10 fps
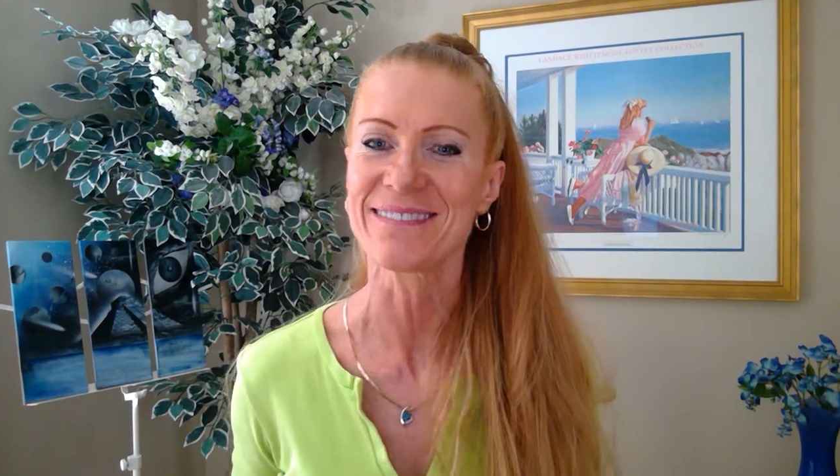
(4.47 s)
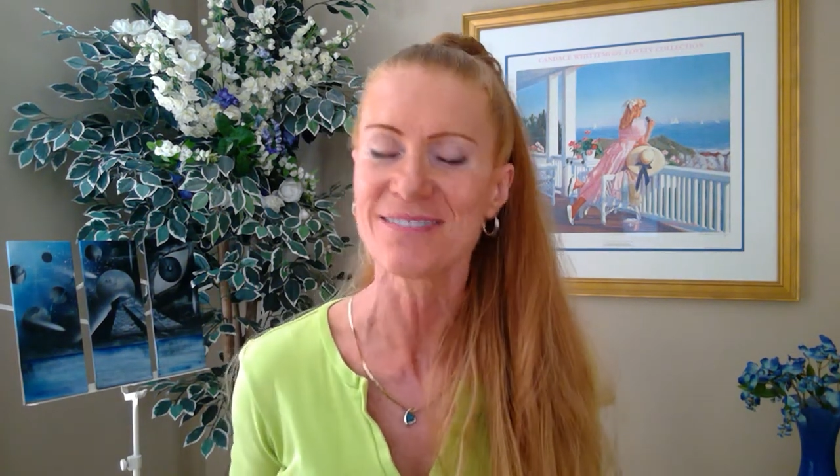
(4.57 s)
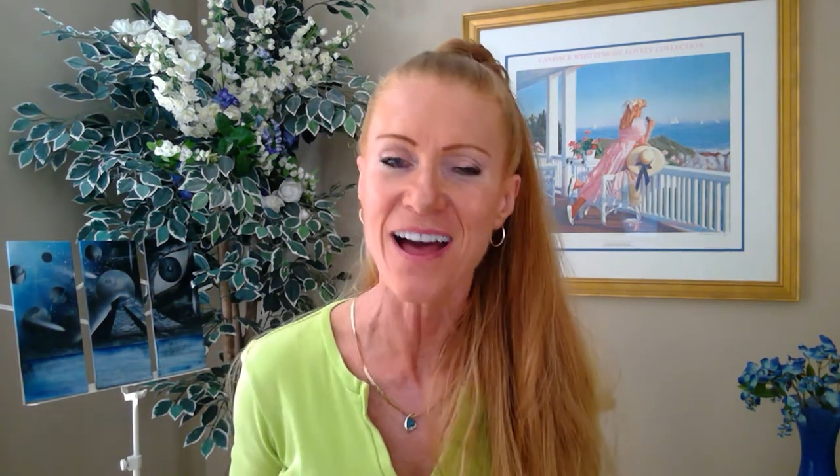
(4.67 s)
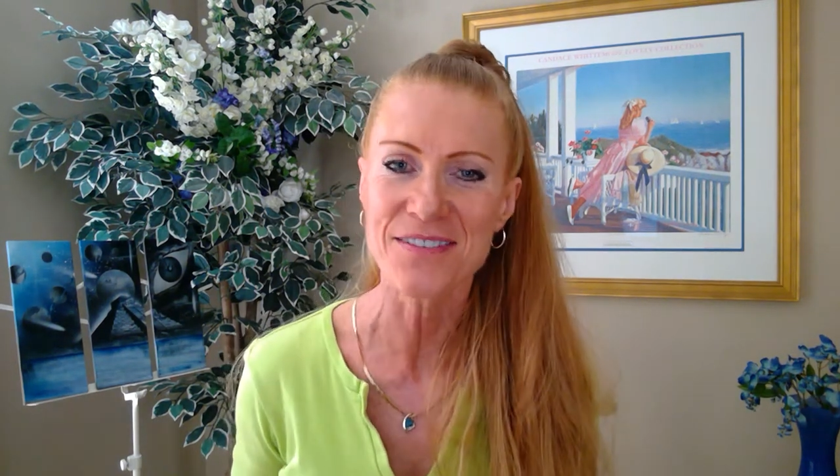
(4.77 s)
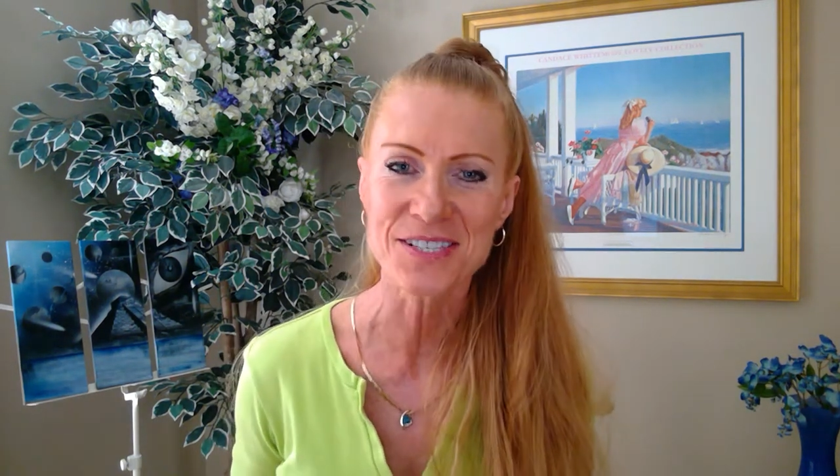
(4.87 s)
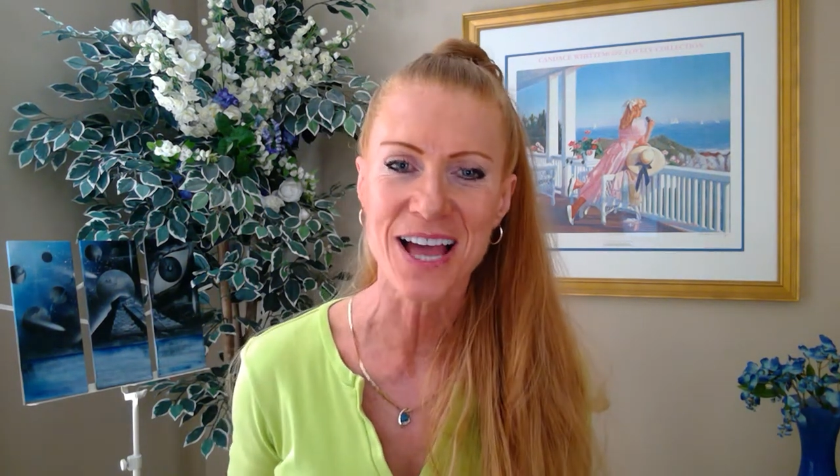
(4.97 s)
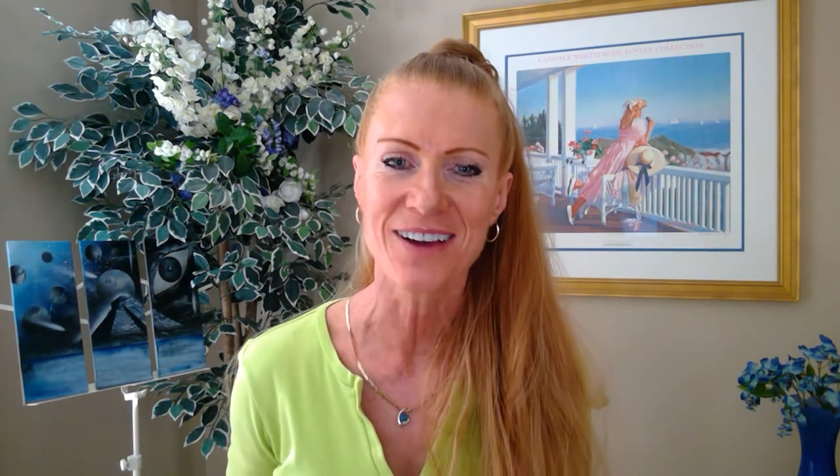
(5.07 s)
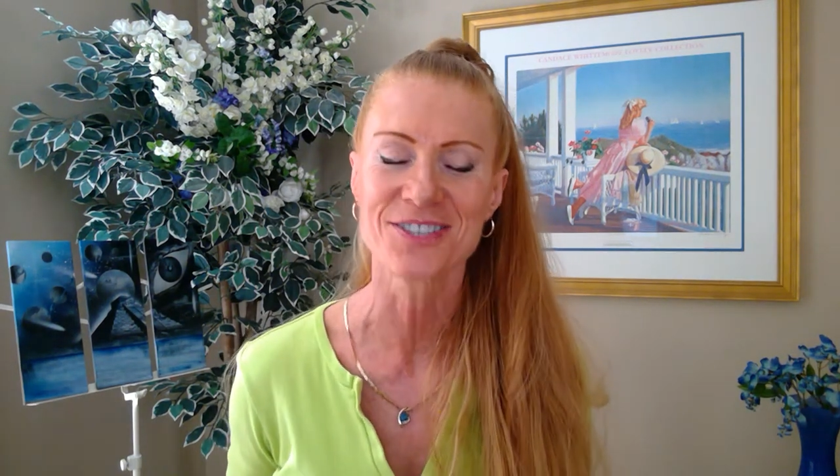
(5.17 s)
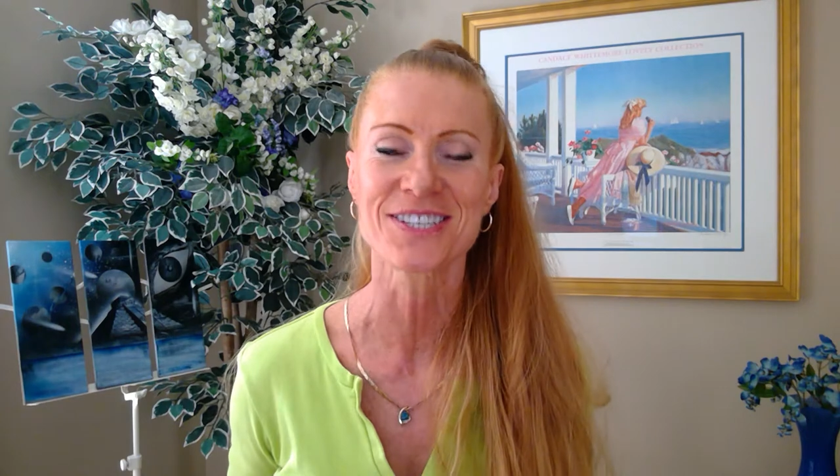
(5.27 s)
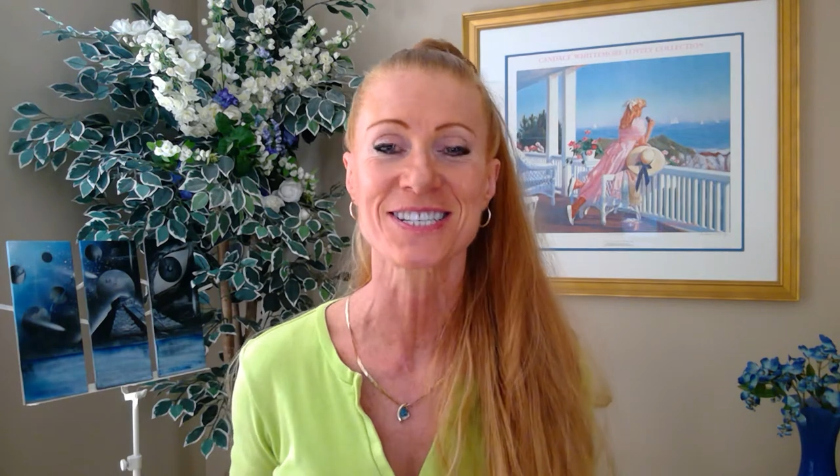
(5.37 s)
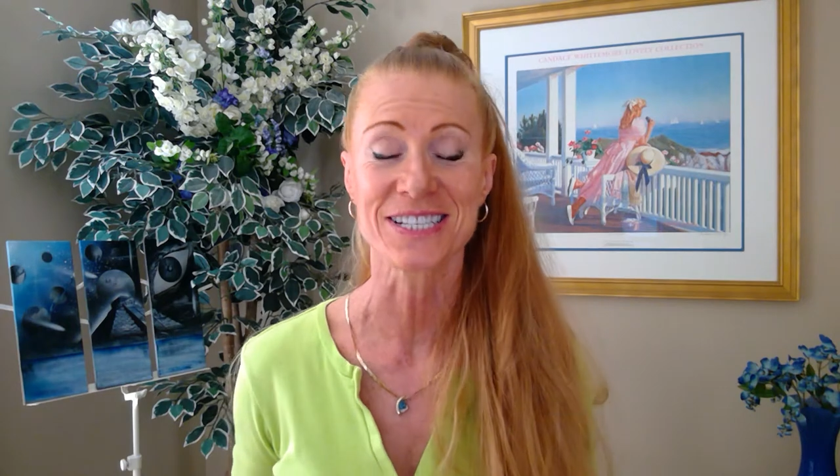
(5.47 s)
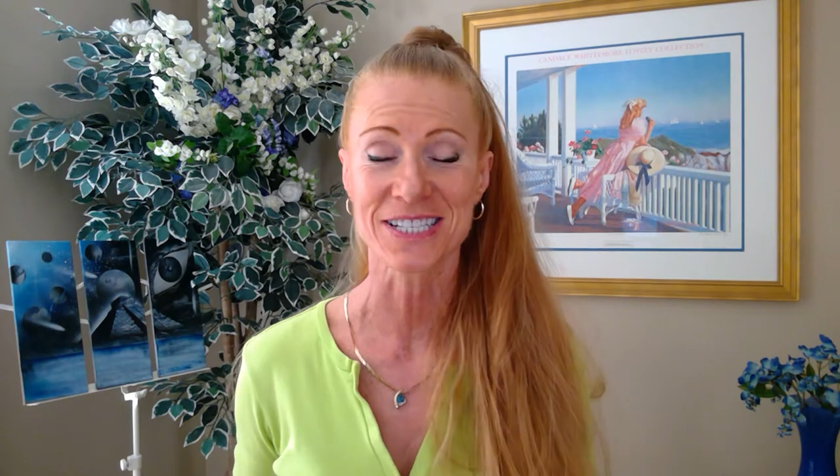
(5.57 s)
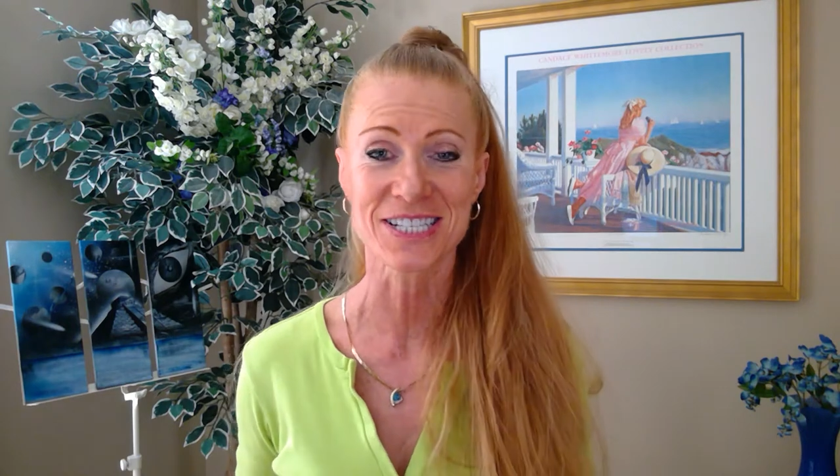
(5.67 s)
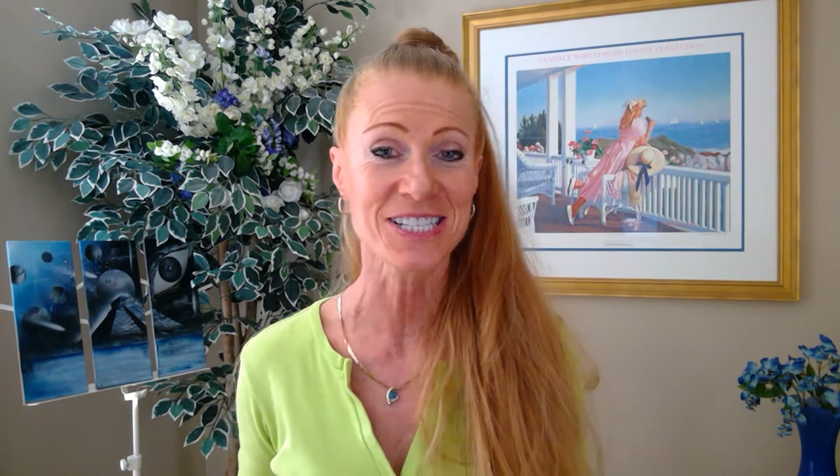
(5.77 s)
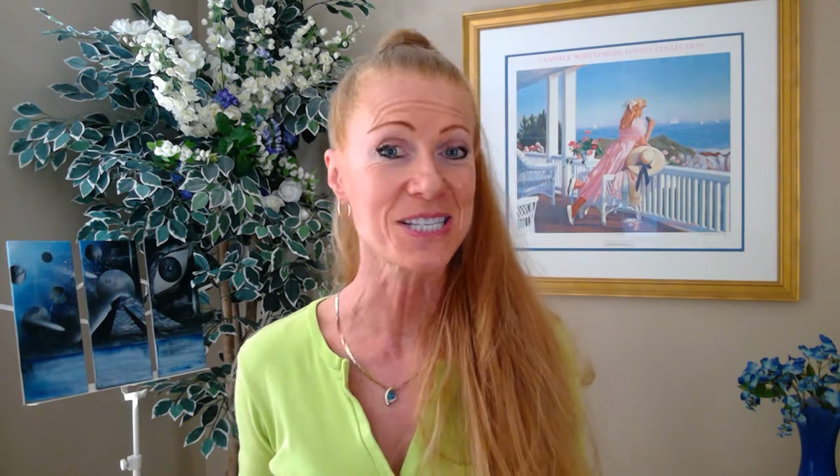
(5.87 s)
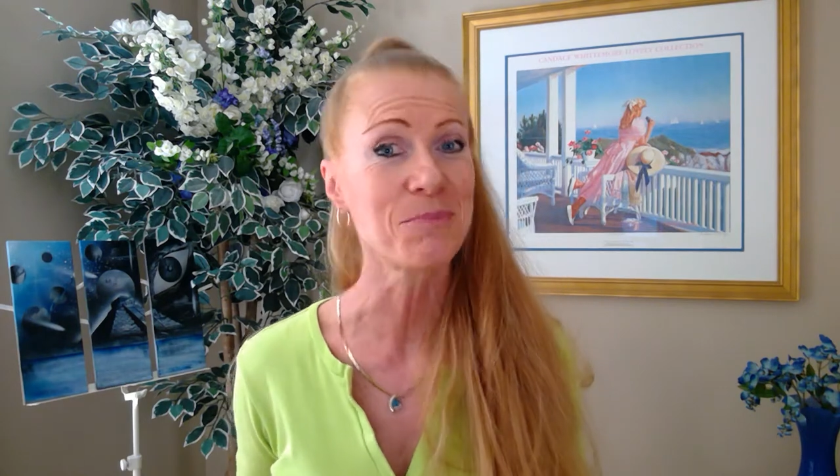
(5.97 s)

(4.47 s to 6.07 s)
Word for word: and love's consciousness to see